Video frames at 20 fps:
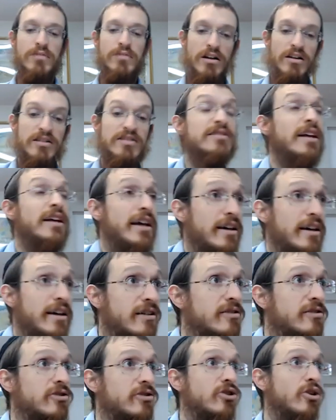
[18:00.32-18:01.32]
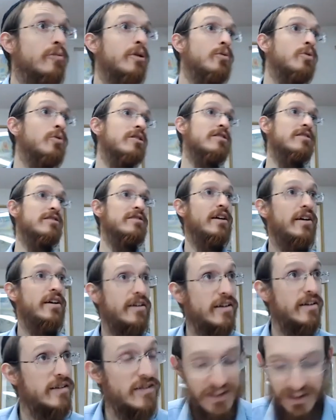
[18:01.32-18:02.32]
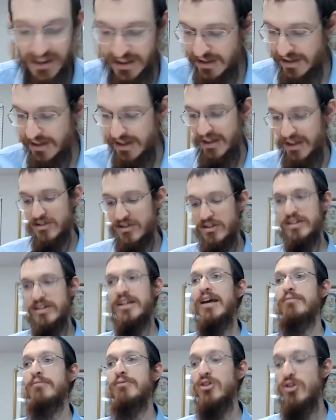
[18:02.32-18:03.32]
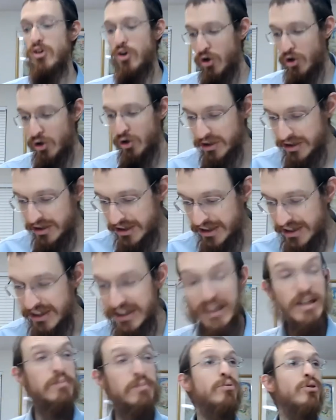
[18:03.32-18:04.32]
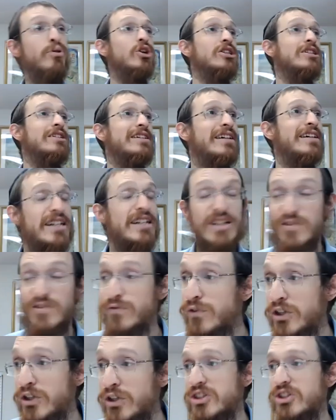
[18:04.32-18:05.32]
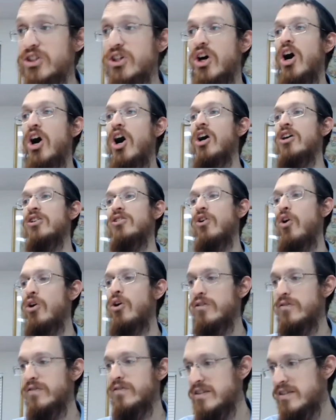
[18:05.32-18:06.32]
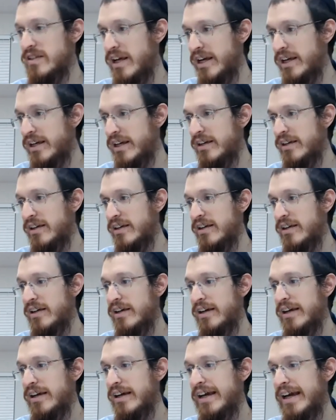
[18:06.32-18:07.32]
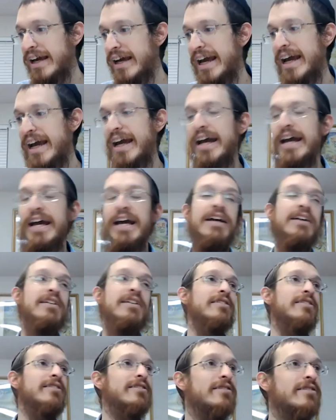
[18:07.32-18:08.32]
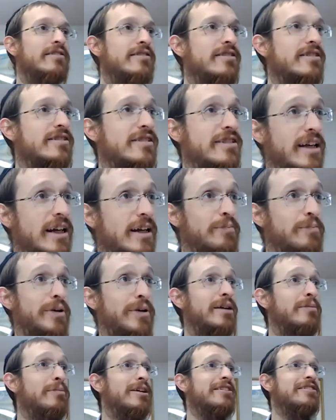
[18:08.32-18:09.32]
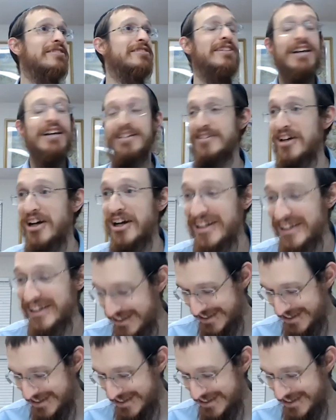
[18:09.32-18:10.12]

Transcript: snake. Show me where the snake is. And so he came to the hole. He put his foot on the hole of the snake, and the snake bit him and the snake died.